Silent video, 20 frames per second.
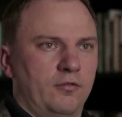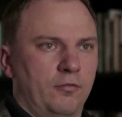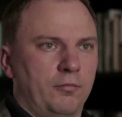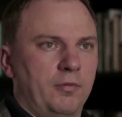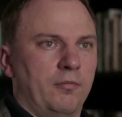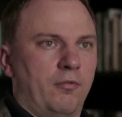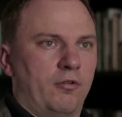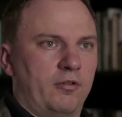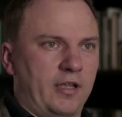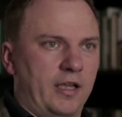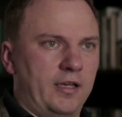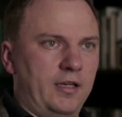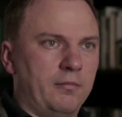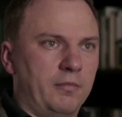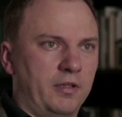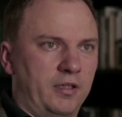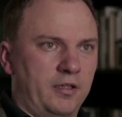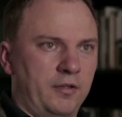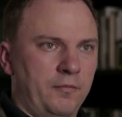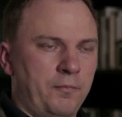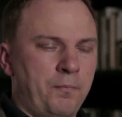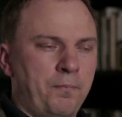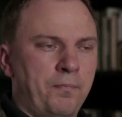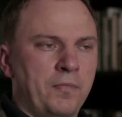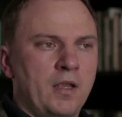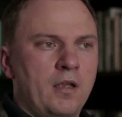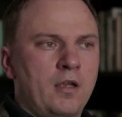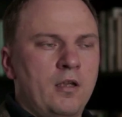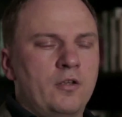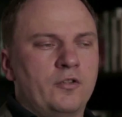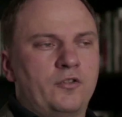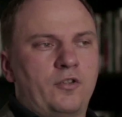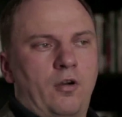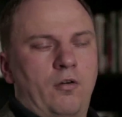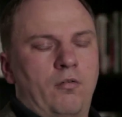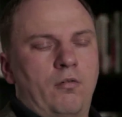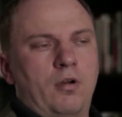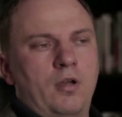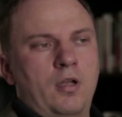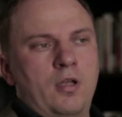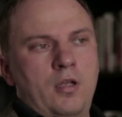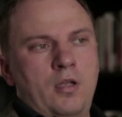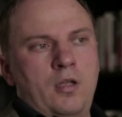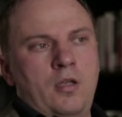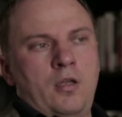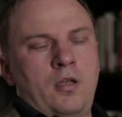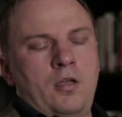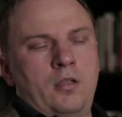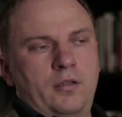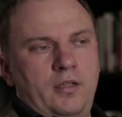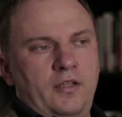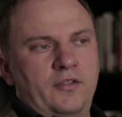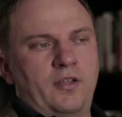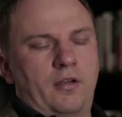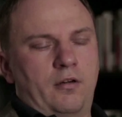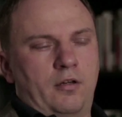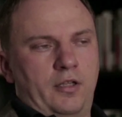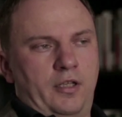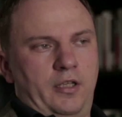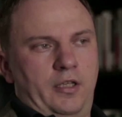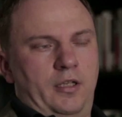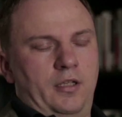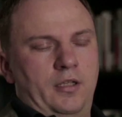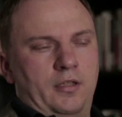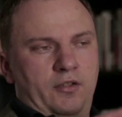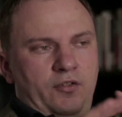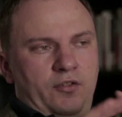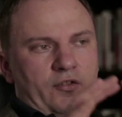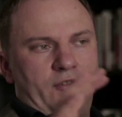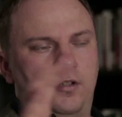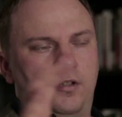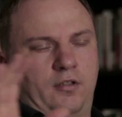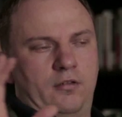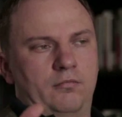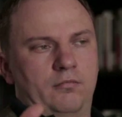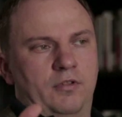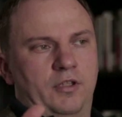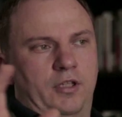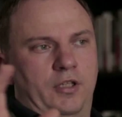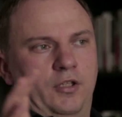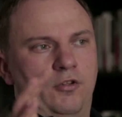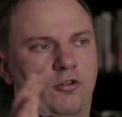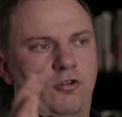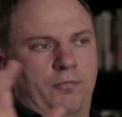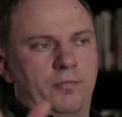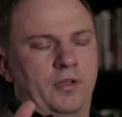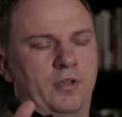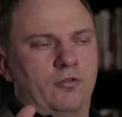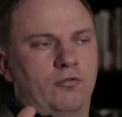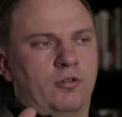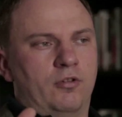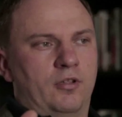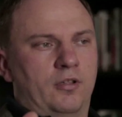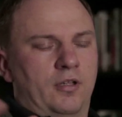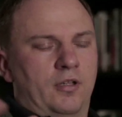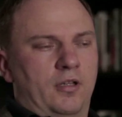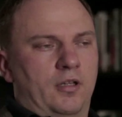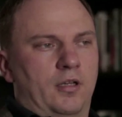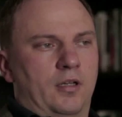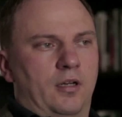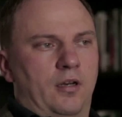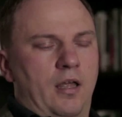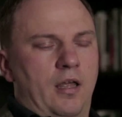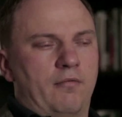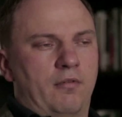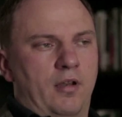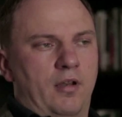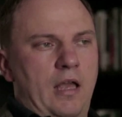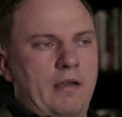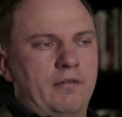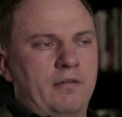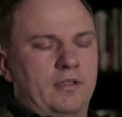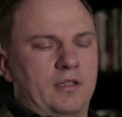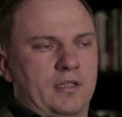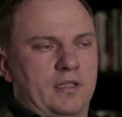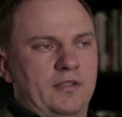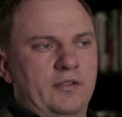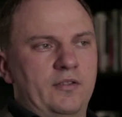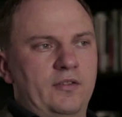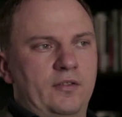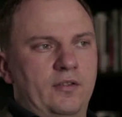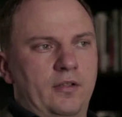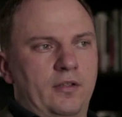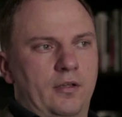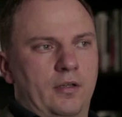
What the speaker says: be more dynamic. So this is the European Union level evidence.